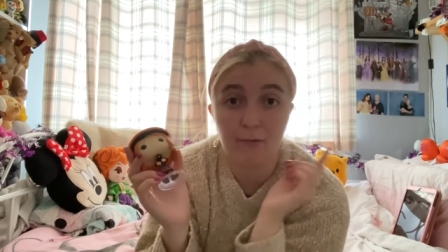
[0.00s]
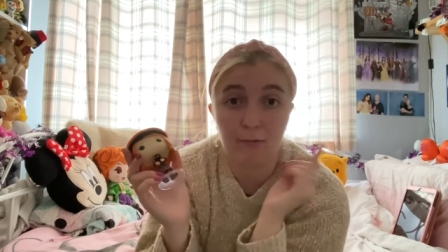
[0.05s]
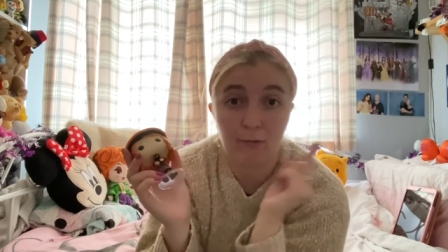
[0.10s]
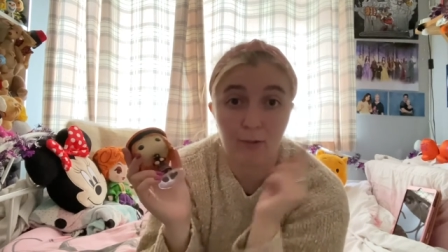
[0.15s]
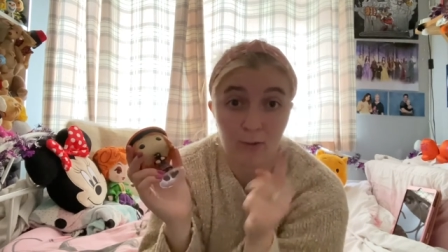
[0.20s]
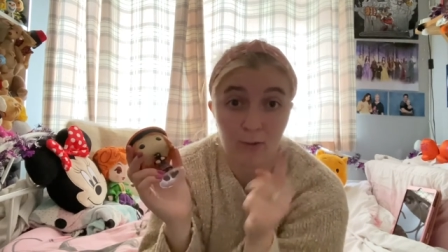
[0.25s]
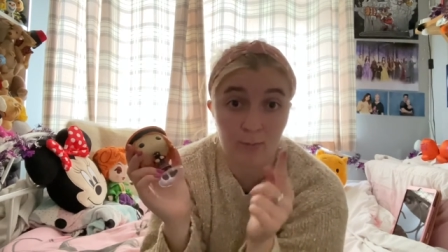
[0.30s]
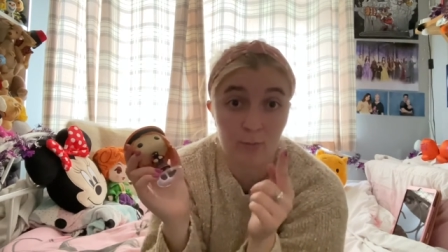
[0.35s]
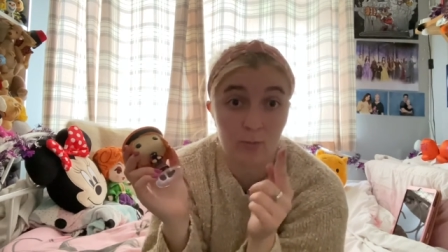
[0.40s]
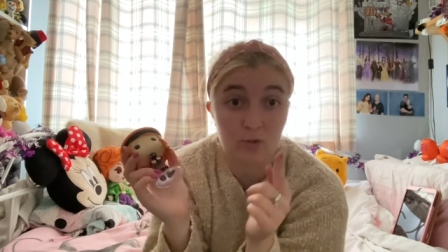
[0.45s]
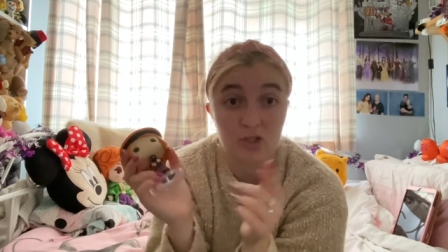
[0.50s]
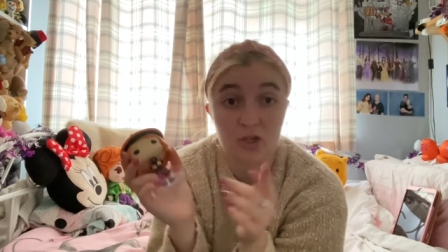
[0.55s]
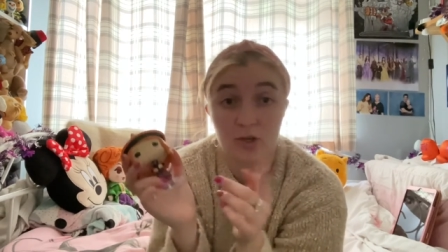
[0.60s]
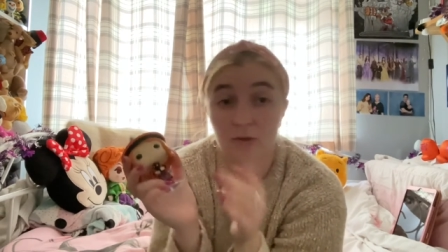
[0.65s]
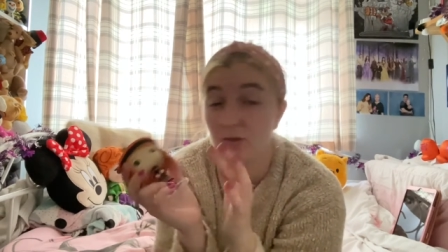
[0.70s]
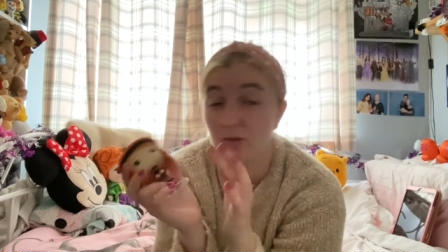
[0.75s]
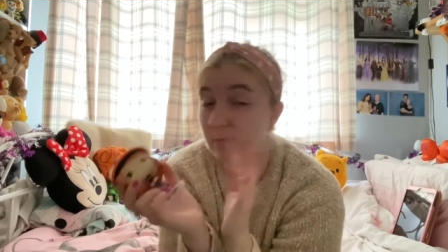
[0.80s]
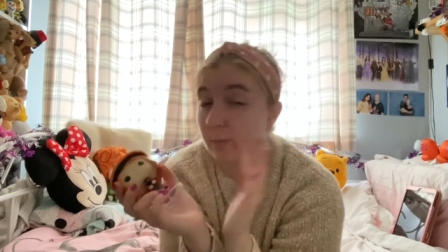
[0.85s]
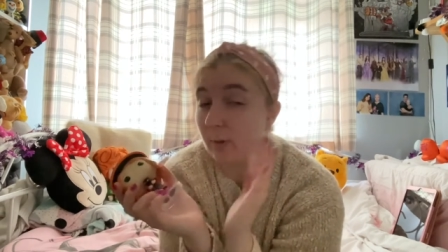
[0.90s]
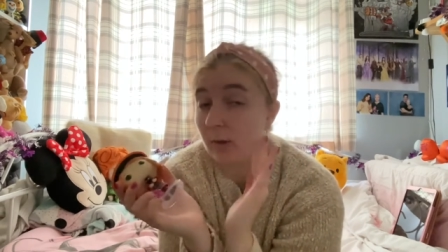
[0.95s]
go and watch
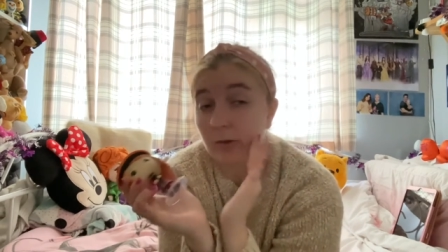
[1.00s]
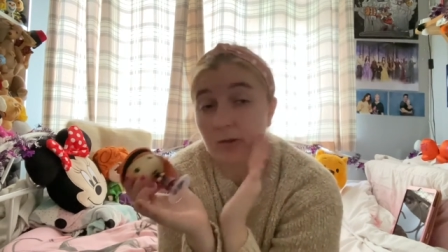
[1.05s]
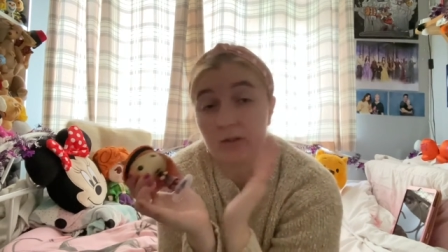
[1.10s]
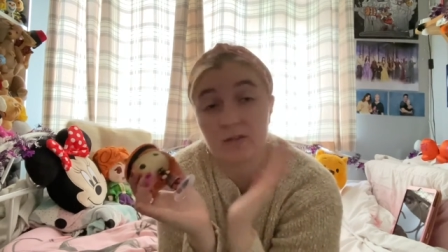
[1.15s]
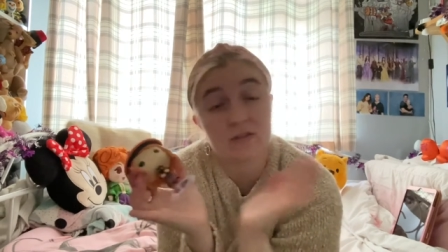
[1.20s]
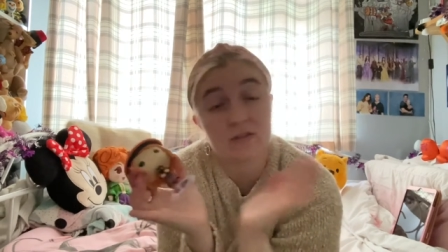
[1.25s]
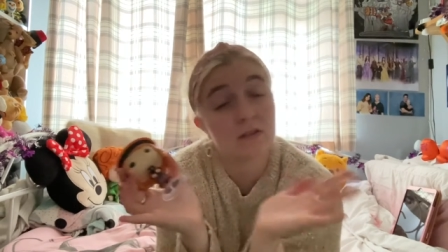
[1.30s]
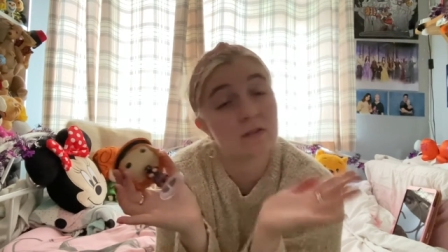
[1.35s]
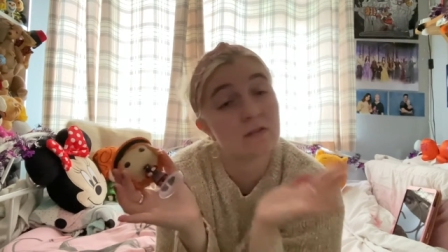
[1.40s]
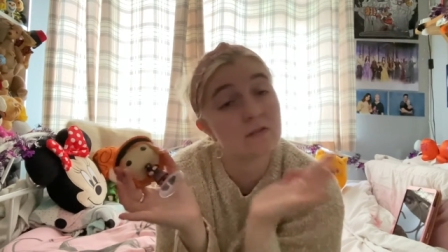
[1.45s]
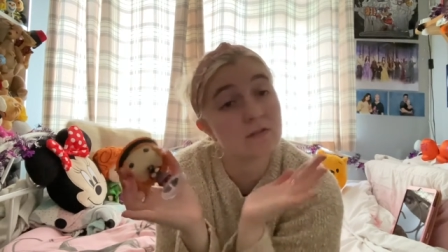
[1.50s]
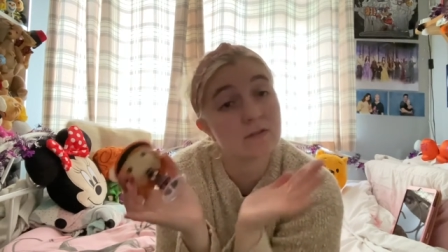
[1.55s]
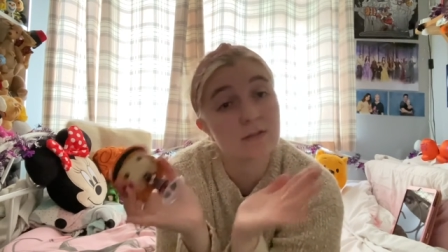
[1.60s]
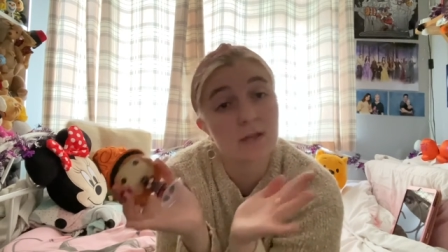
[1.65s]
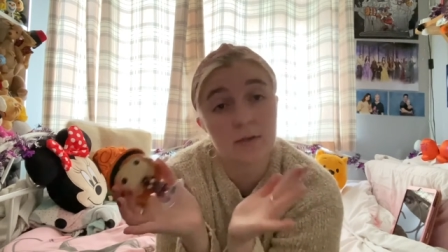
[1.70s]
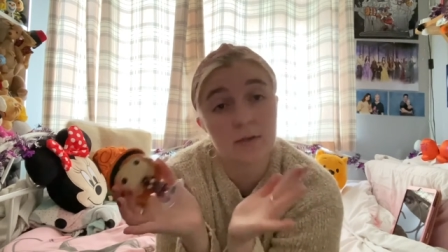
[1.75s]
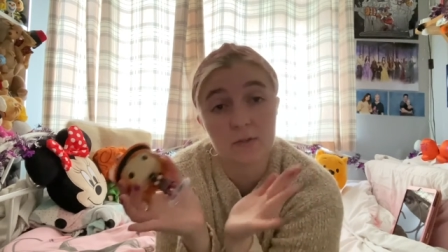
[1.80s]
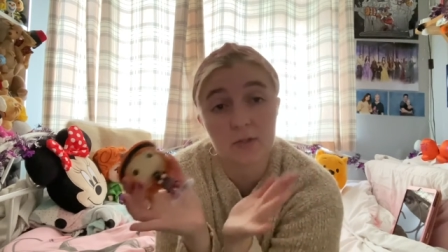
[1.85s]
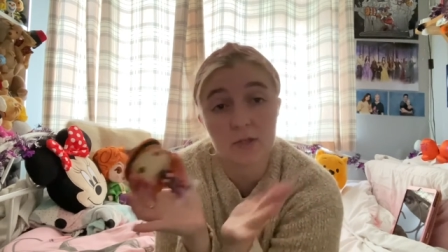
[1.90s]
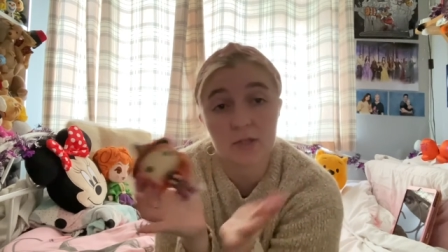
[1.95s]
Hocus Pocus, it's
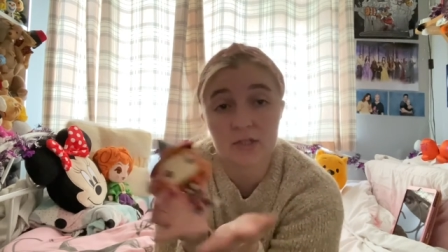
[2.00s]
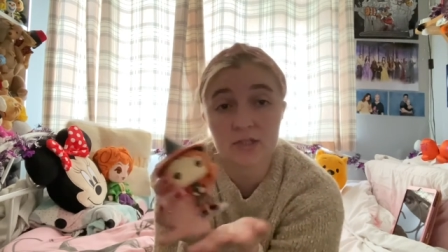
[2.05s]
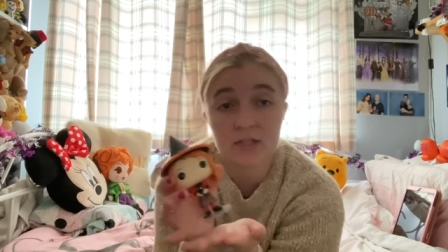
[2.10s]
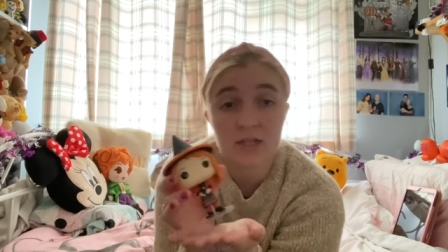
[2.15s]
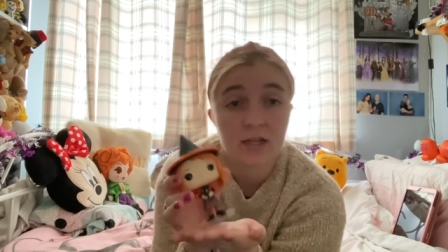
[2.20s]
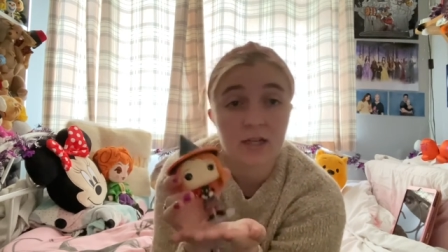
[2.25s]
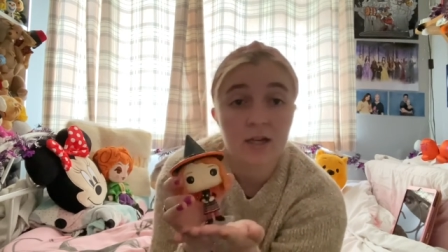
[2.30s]
so good.